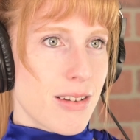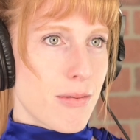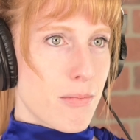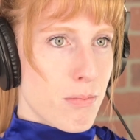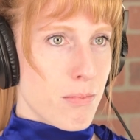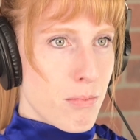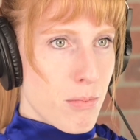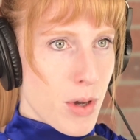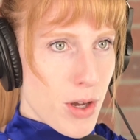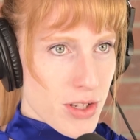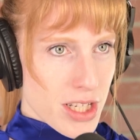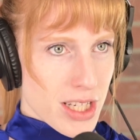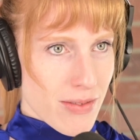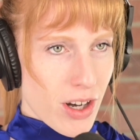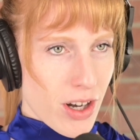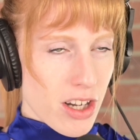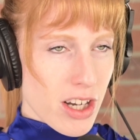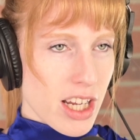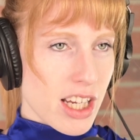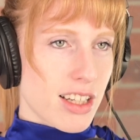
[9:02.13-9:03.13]
Most of
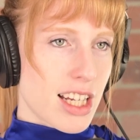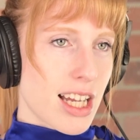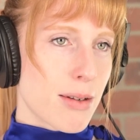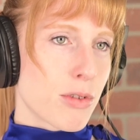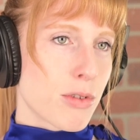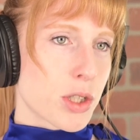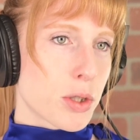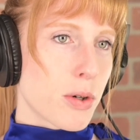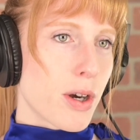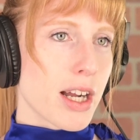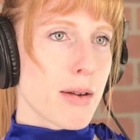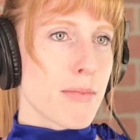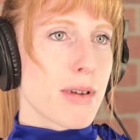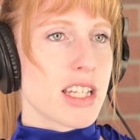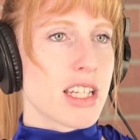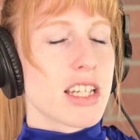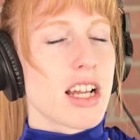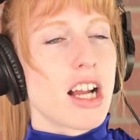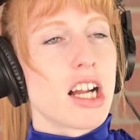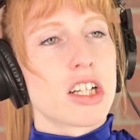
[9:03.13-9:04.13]
our income
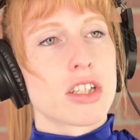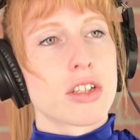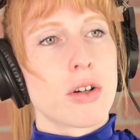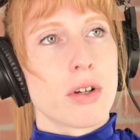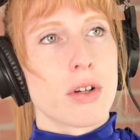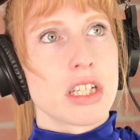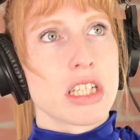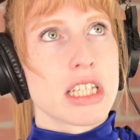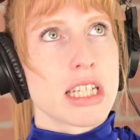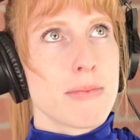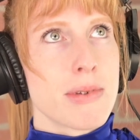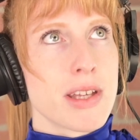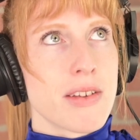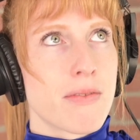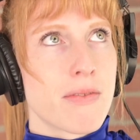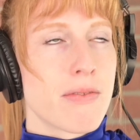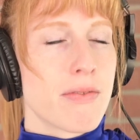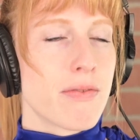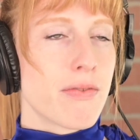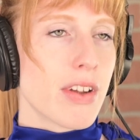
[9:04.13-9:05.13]
requirements are going to be
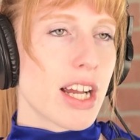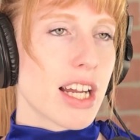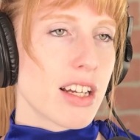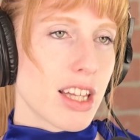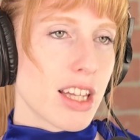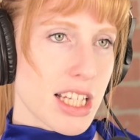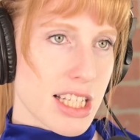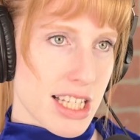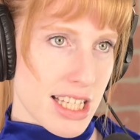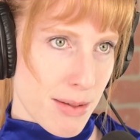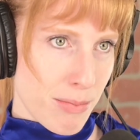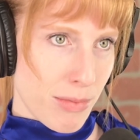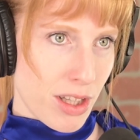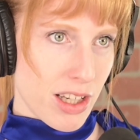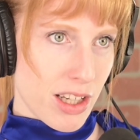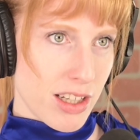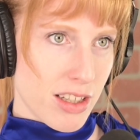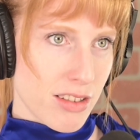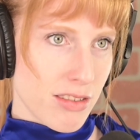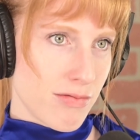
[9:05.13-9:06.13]
fairly
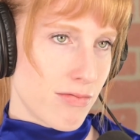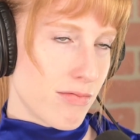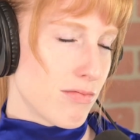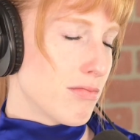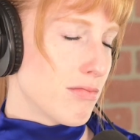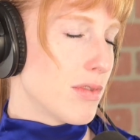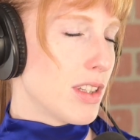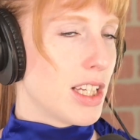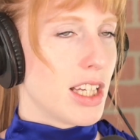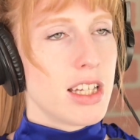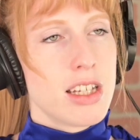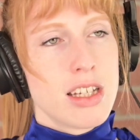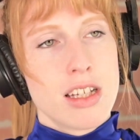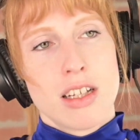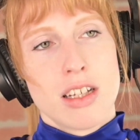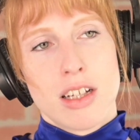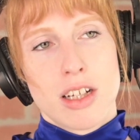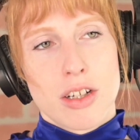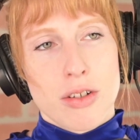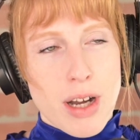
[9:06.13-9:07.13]
similar,
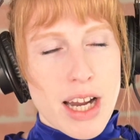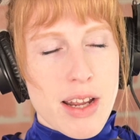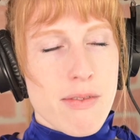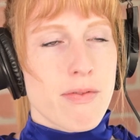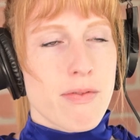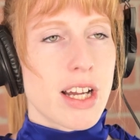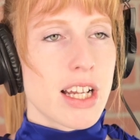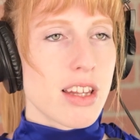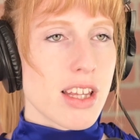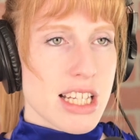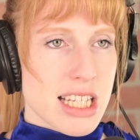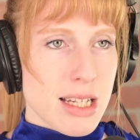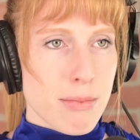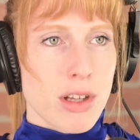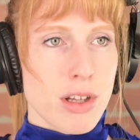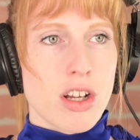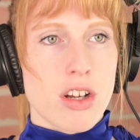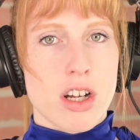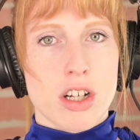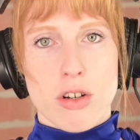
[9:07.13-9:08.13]
right? Fairly
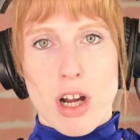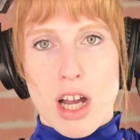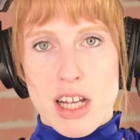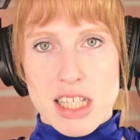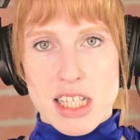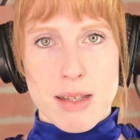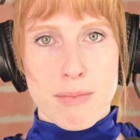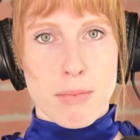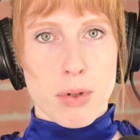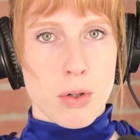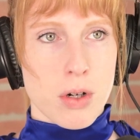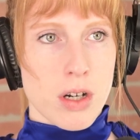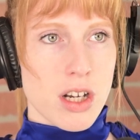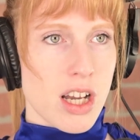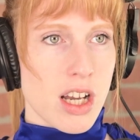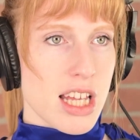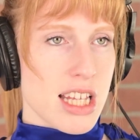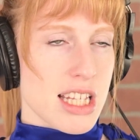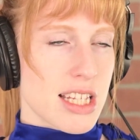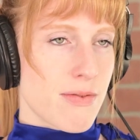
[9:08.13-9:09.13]
similar across the board
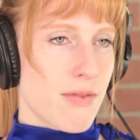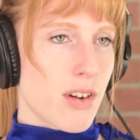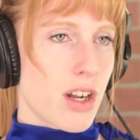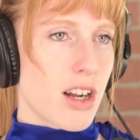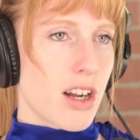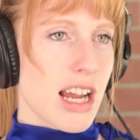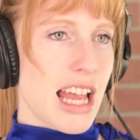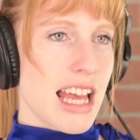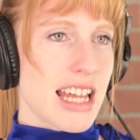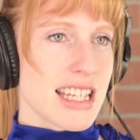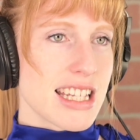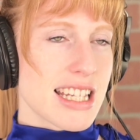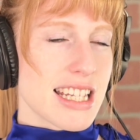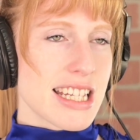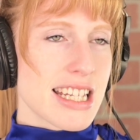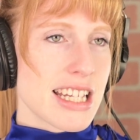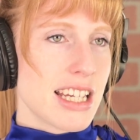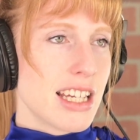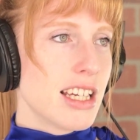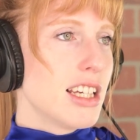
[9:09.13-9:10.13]
as far as
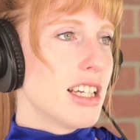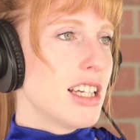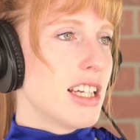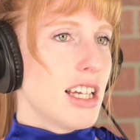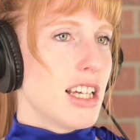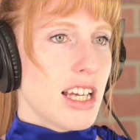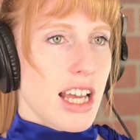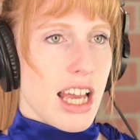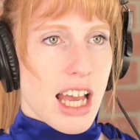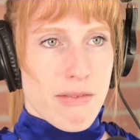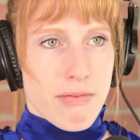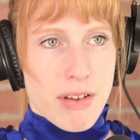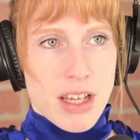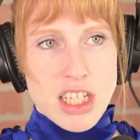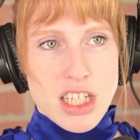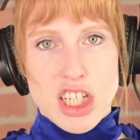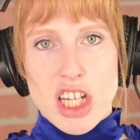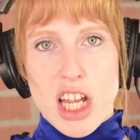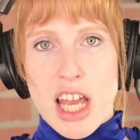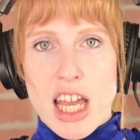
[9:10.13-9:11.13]

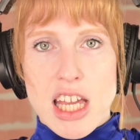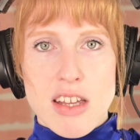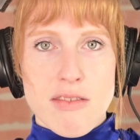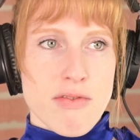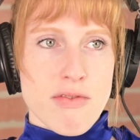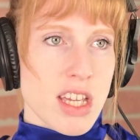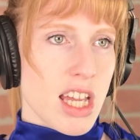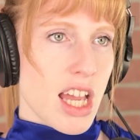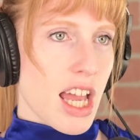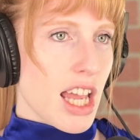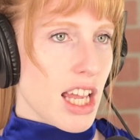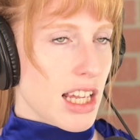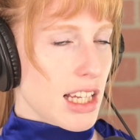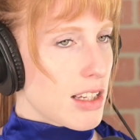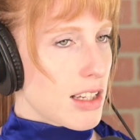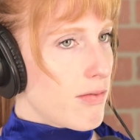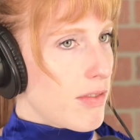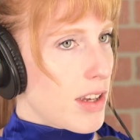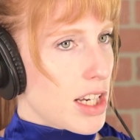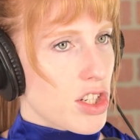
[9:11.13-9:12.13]
FHA, VA,
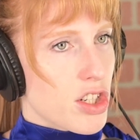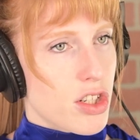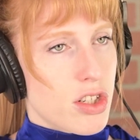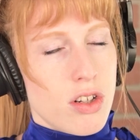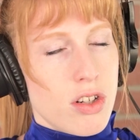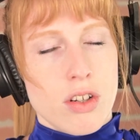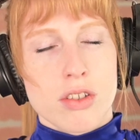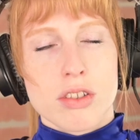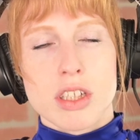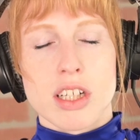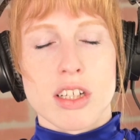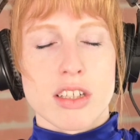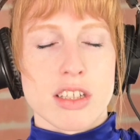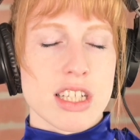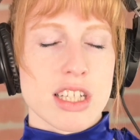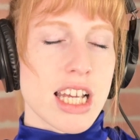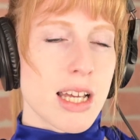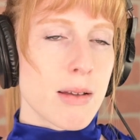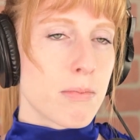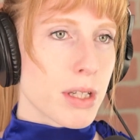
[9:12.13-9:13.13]
conventional. You're
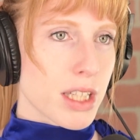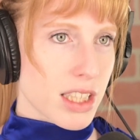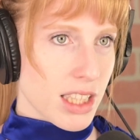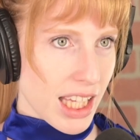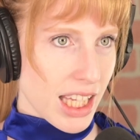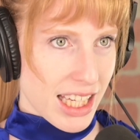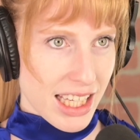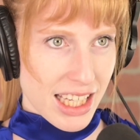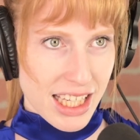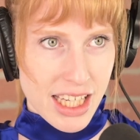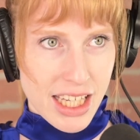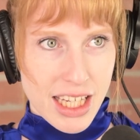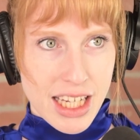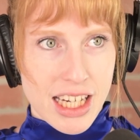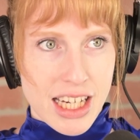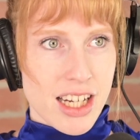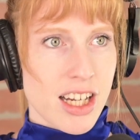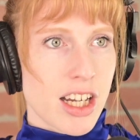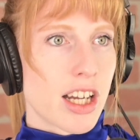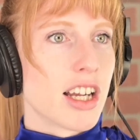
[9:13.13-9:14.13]
typically going to
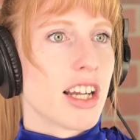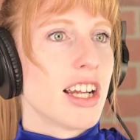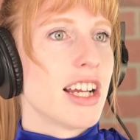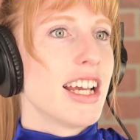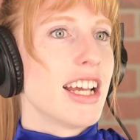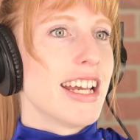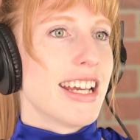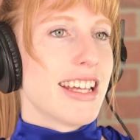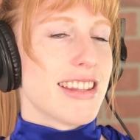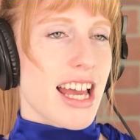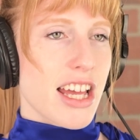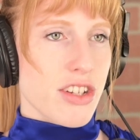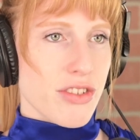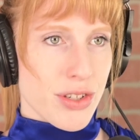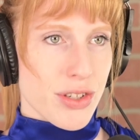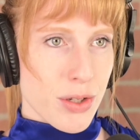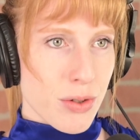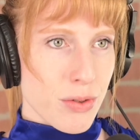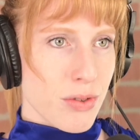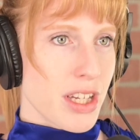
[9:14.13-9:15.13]
hear that
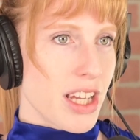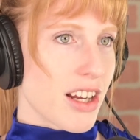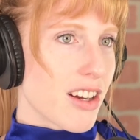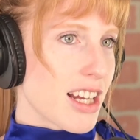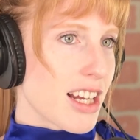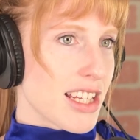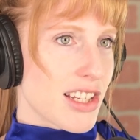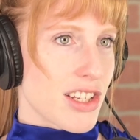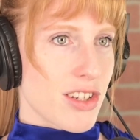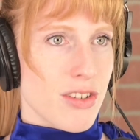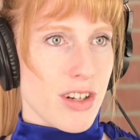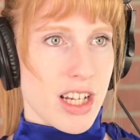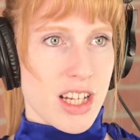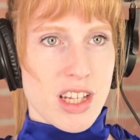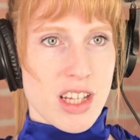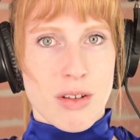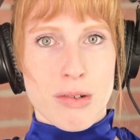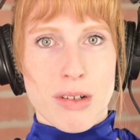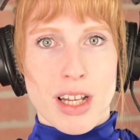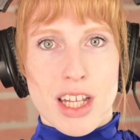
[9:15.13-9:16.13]
2-year history.
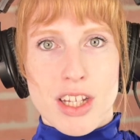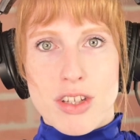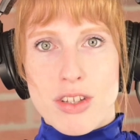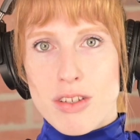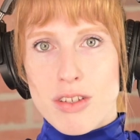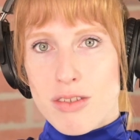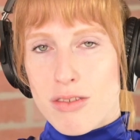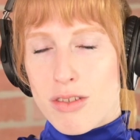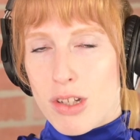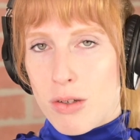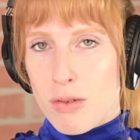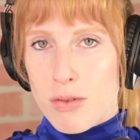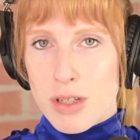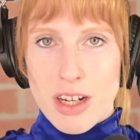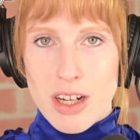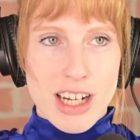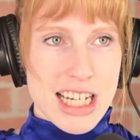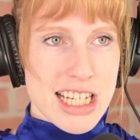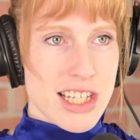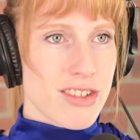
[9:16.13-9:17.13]
You want a 2-year
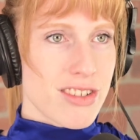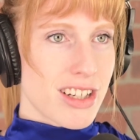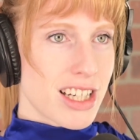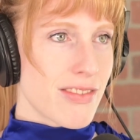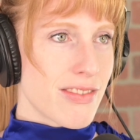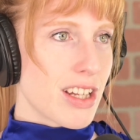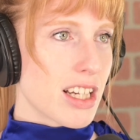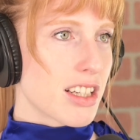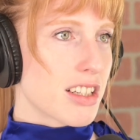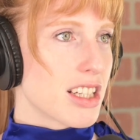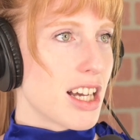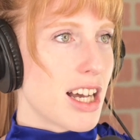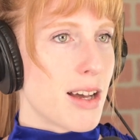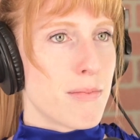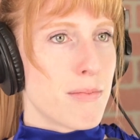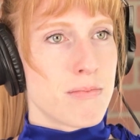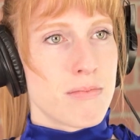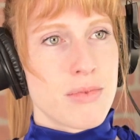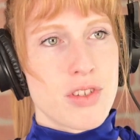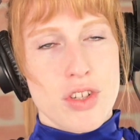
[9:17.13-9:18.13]
history of
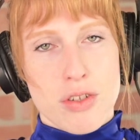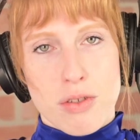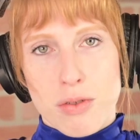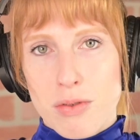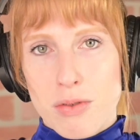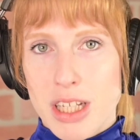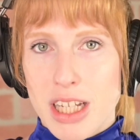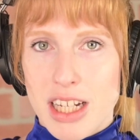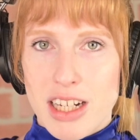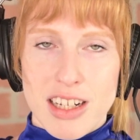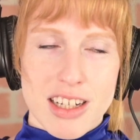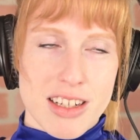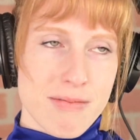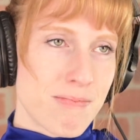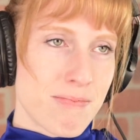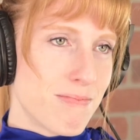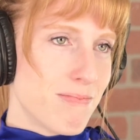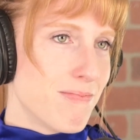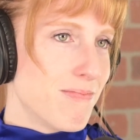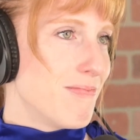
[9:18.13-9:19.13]
income, 2-year
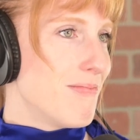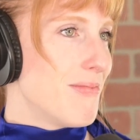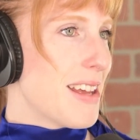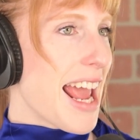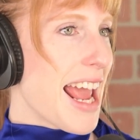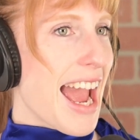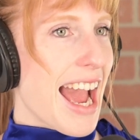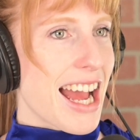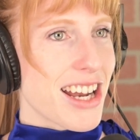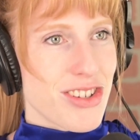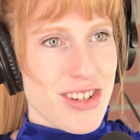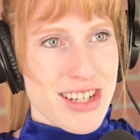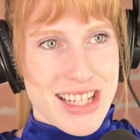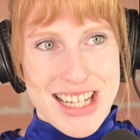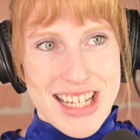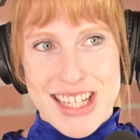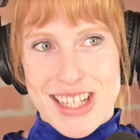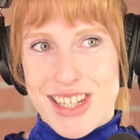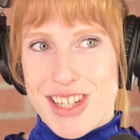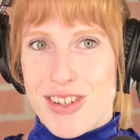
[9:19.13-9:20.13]
address
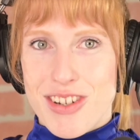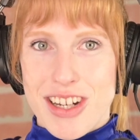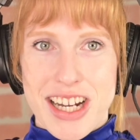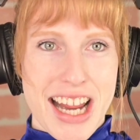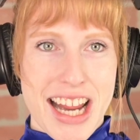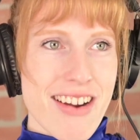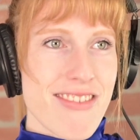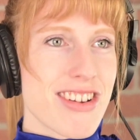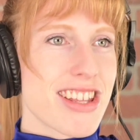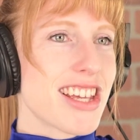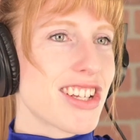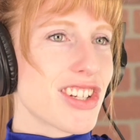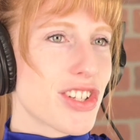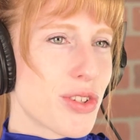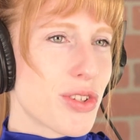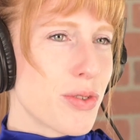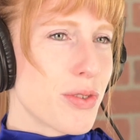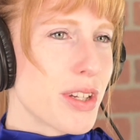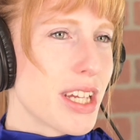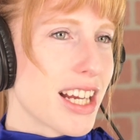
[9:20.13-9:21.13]
history. Everything's
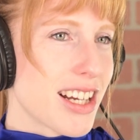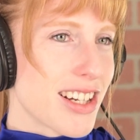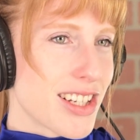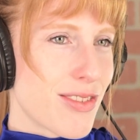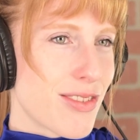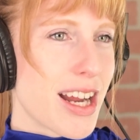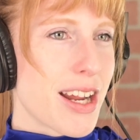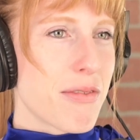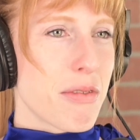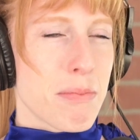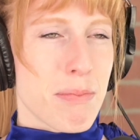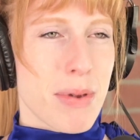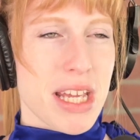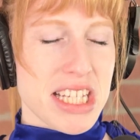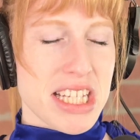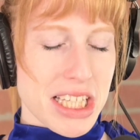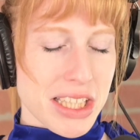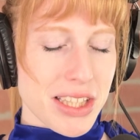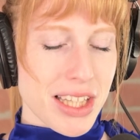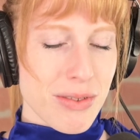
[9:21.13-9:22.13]
2 years, right? We
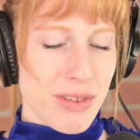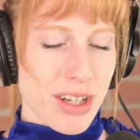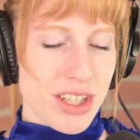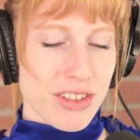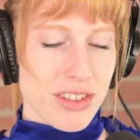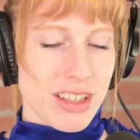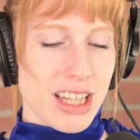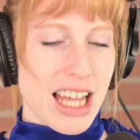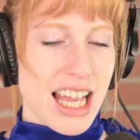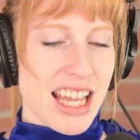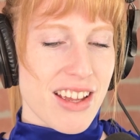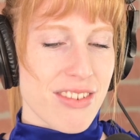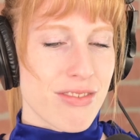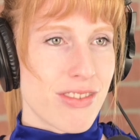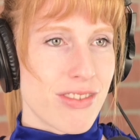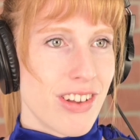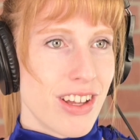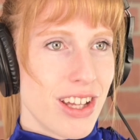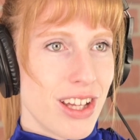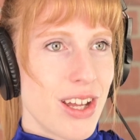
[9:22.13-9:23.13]
basically want your life
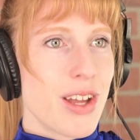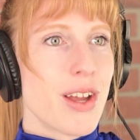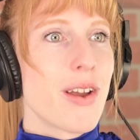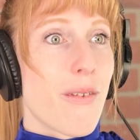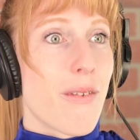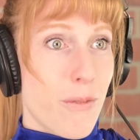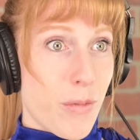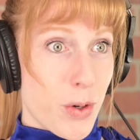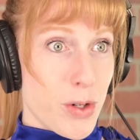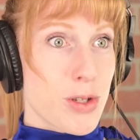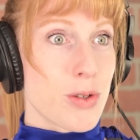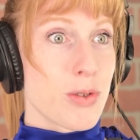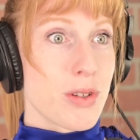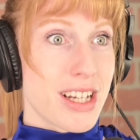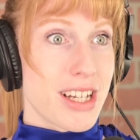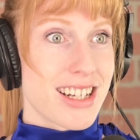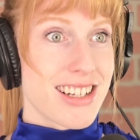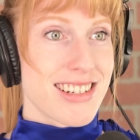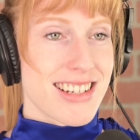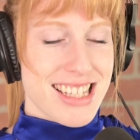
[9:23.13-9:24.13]
for 2
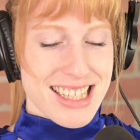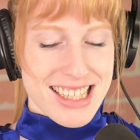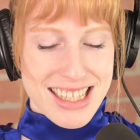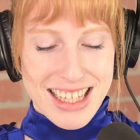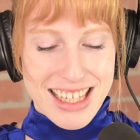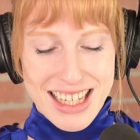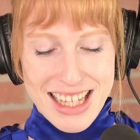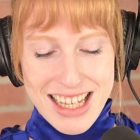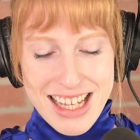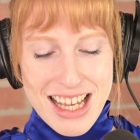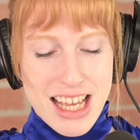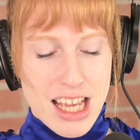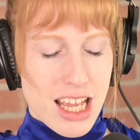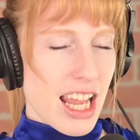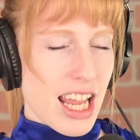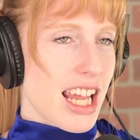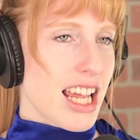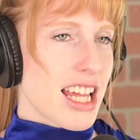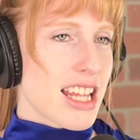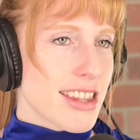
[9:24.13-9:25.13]
years.
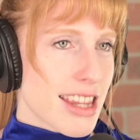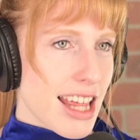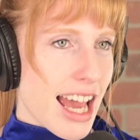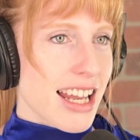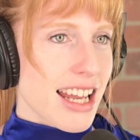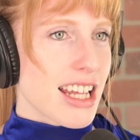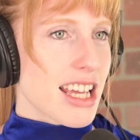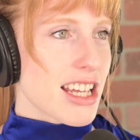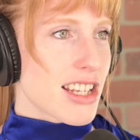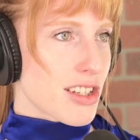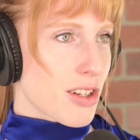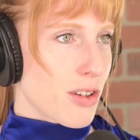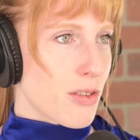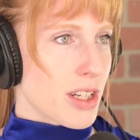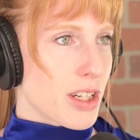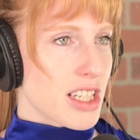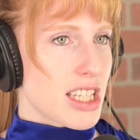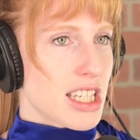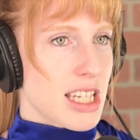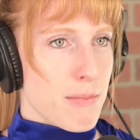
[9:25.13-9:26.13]
And that is
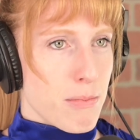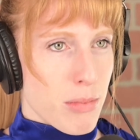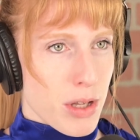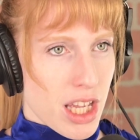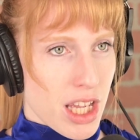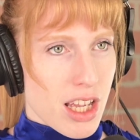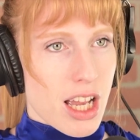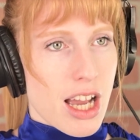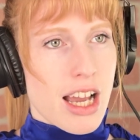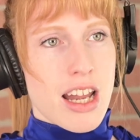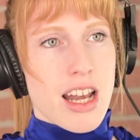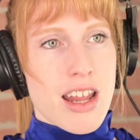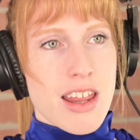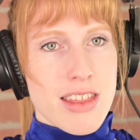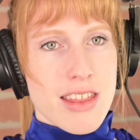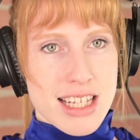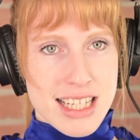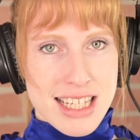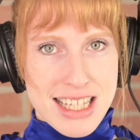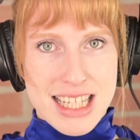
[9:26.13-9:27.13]
going to be kind of
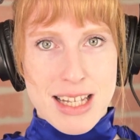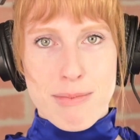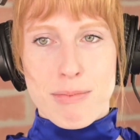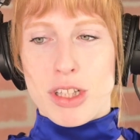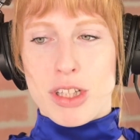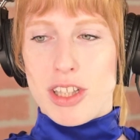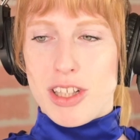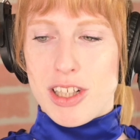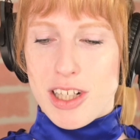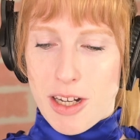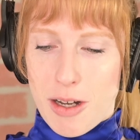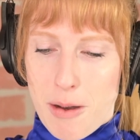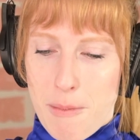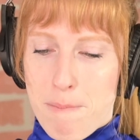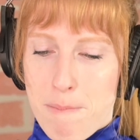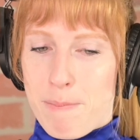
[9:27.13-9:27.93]
the similar